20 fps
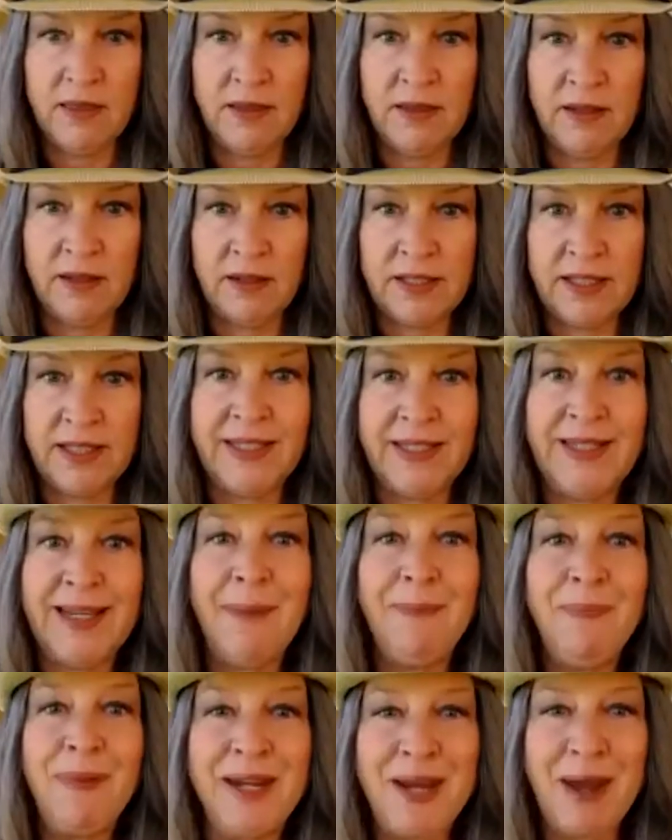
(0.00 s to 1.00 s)

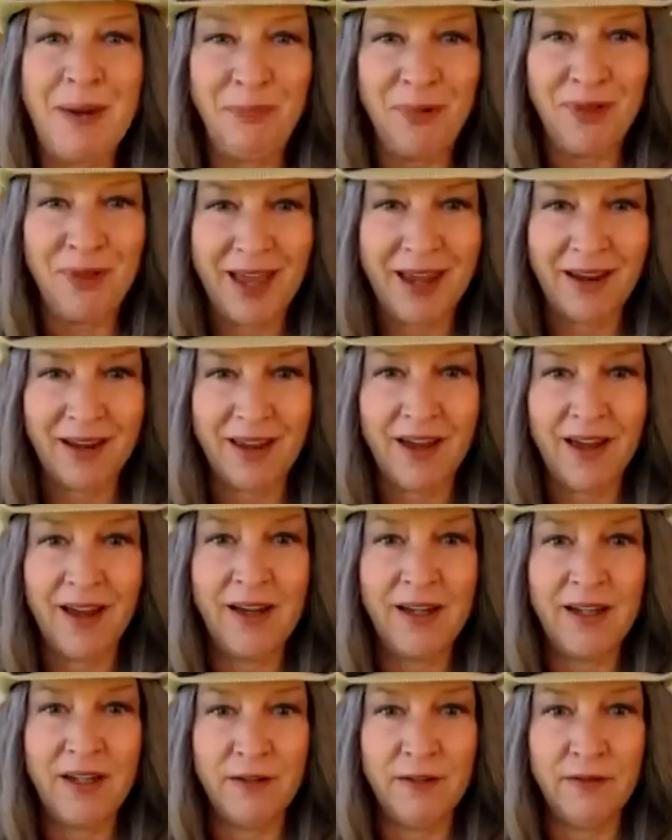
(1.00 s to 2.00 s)
stepping up with that
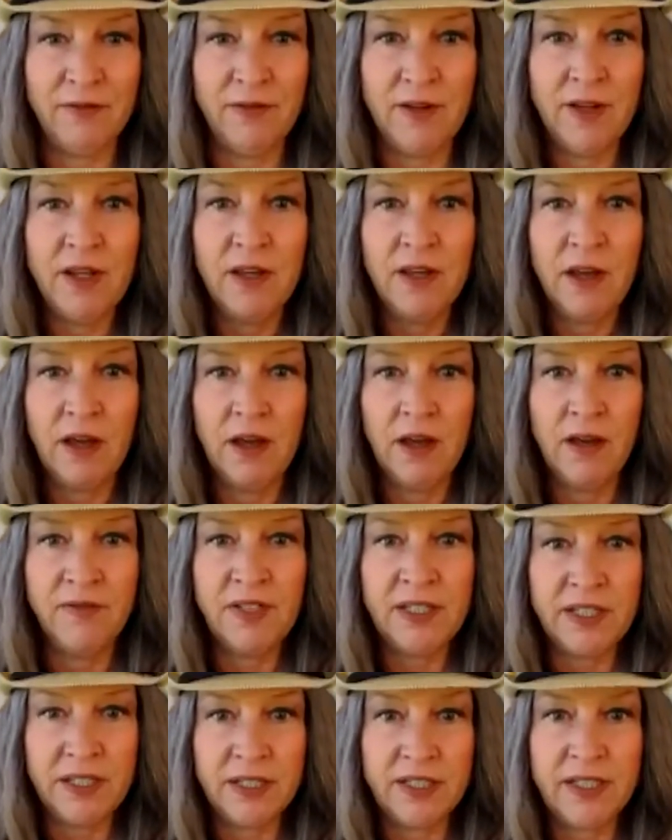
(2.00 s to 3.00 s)
kind of
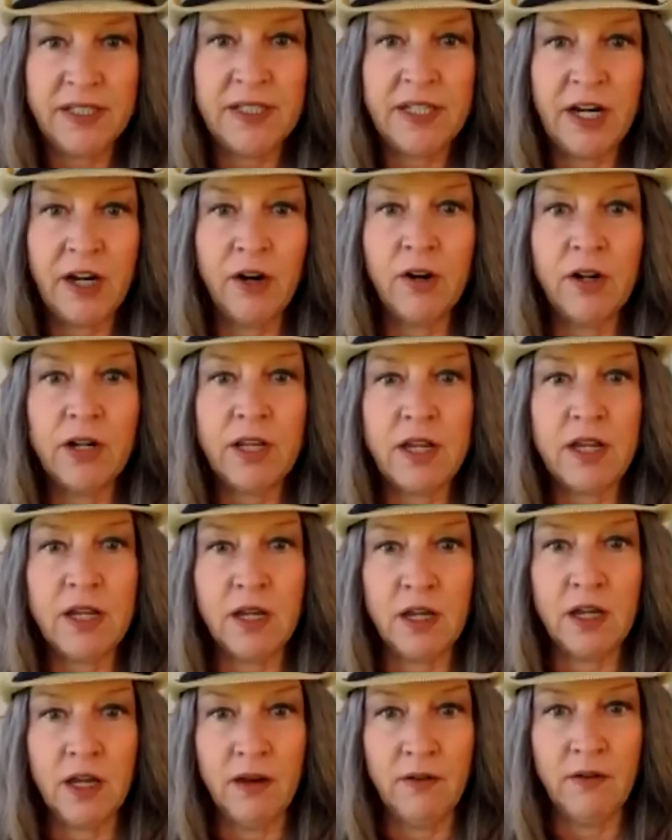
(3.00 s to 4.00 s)

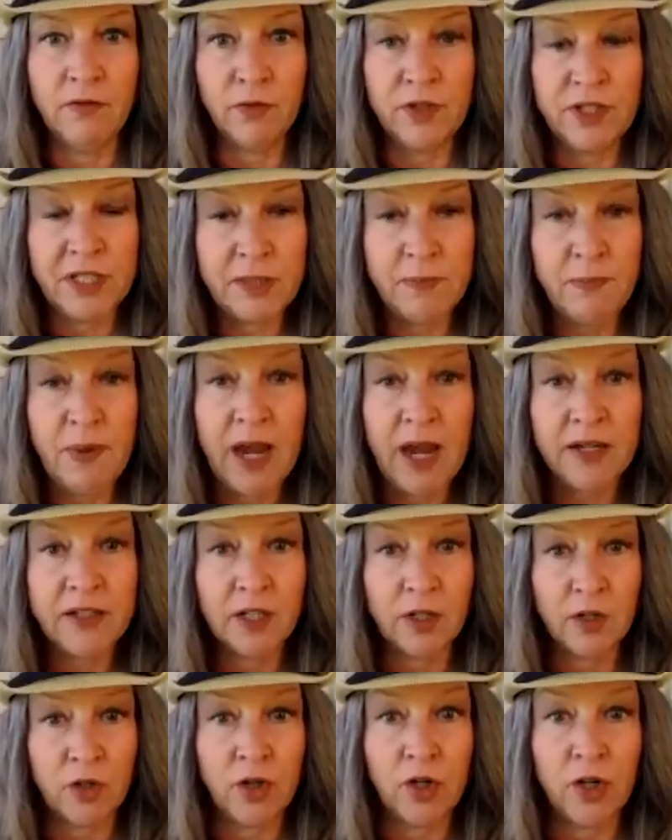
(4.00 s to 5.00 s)
sincerity, of respect
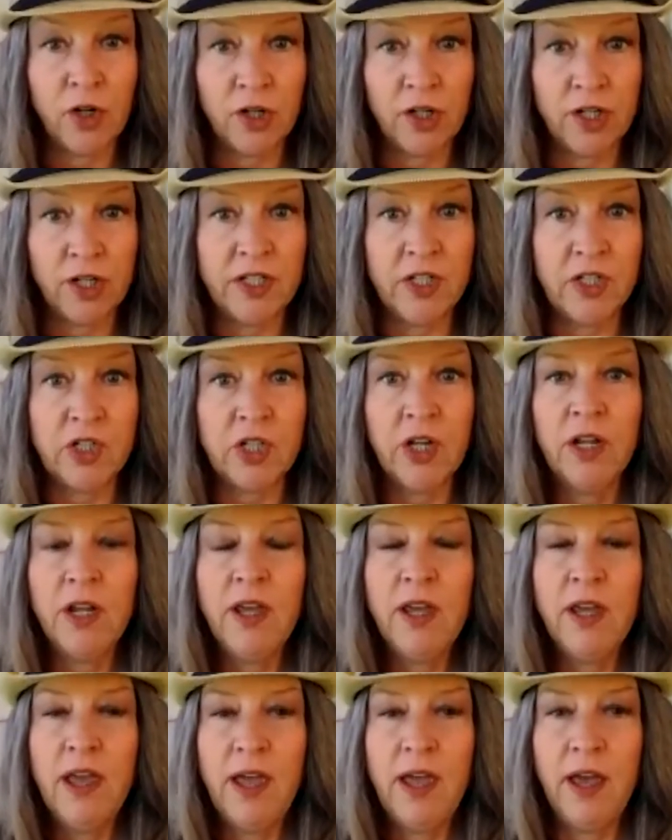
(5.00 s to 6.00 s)
and courage.
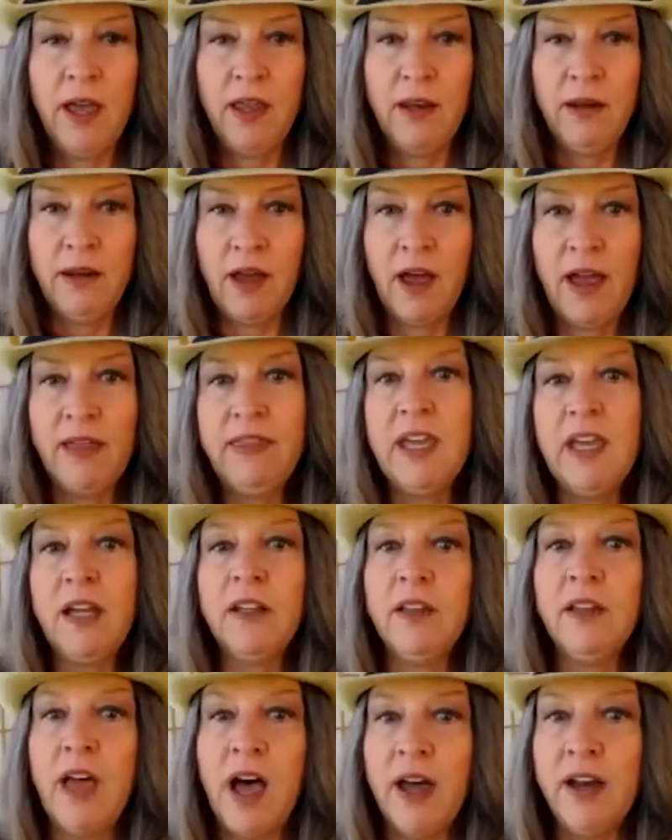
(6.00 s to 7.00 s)
And I think a
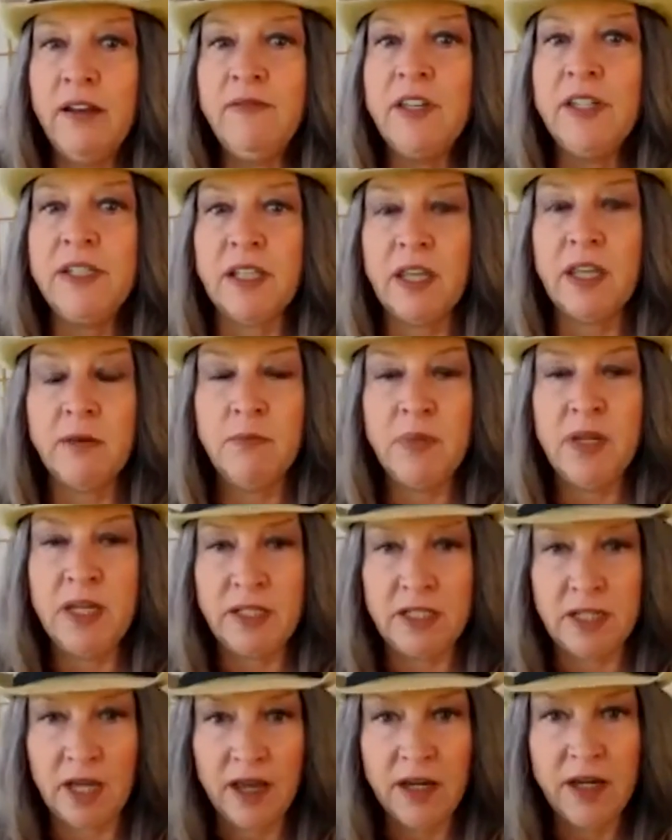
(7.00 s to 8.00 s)
lot of this can be
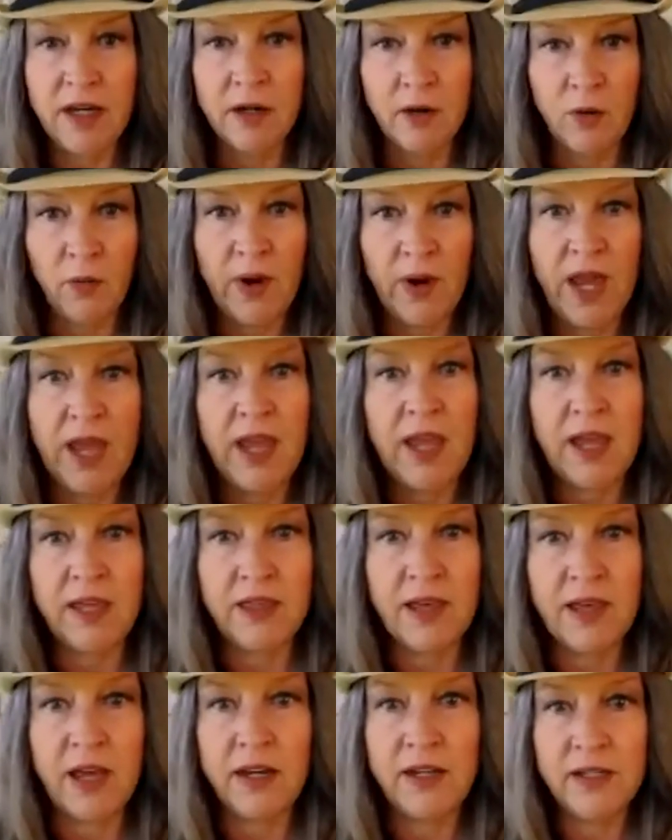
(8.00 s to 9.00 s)
done in a way
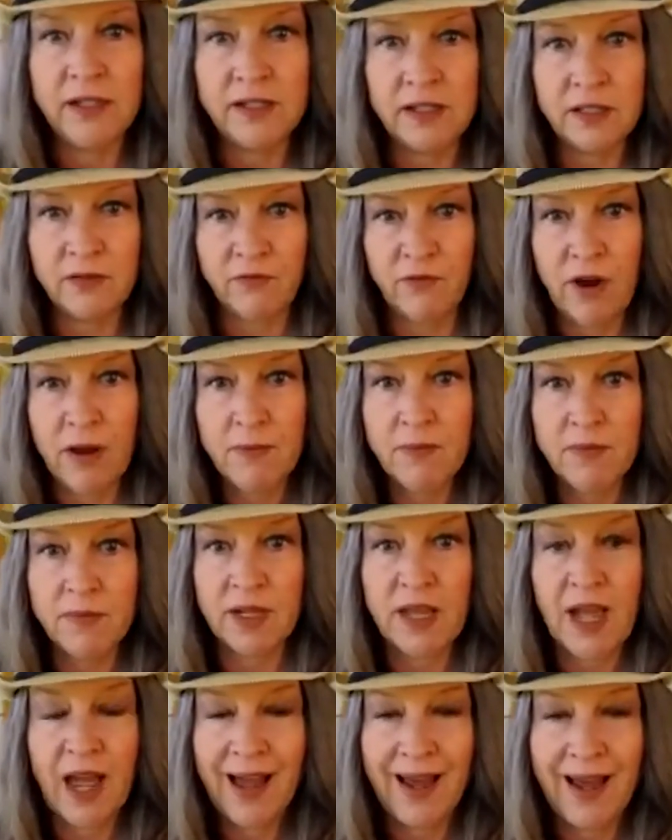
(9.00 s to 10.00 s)
that is from
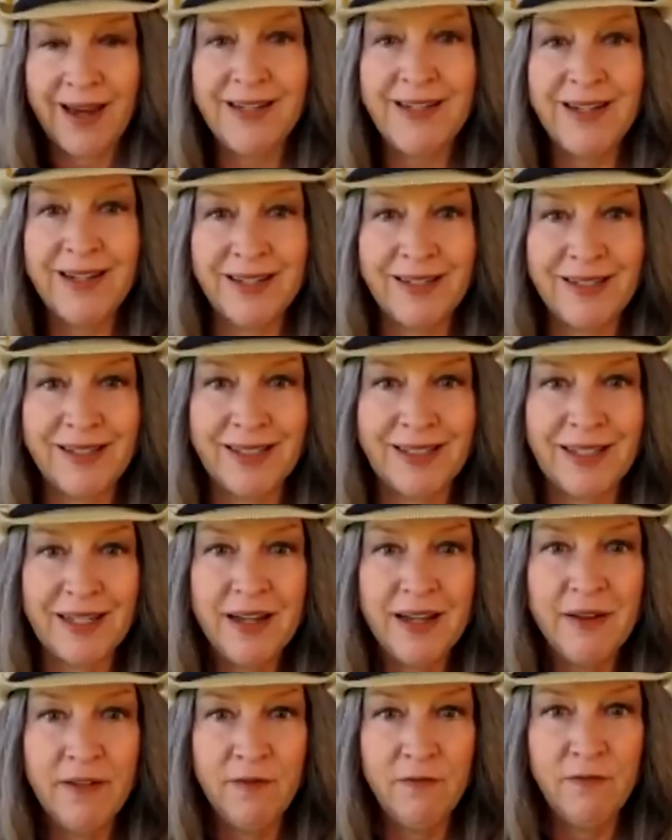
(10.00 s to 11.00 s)
kindness
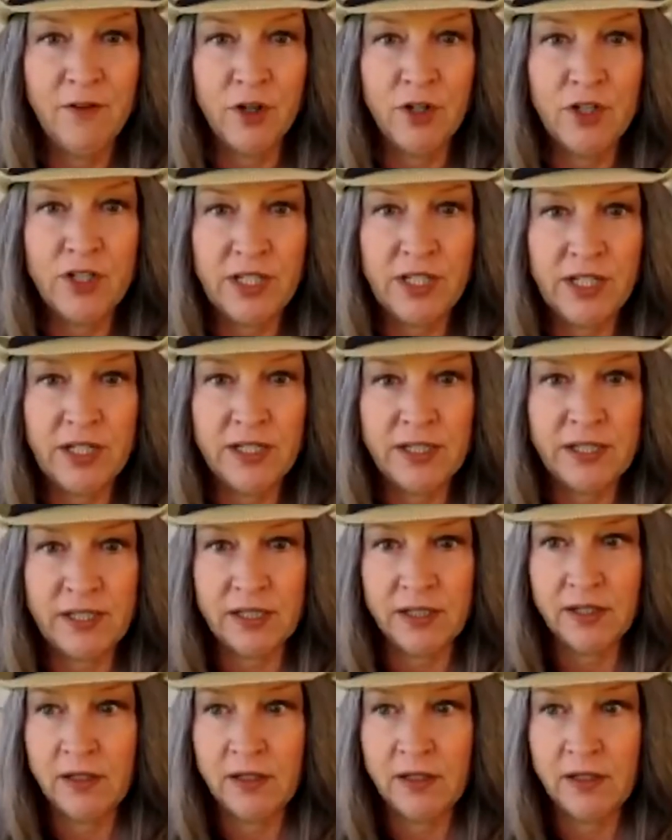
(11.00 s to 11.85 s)
versus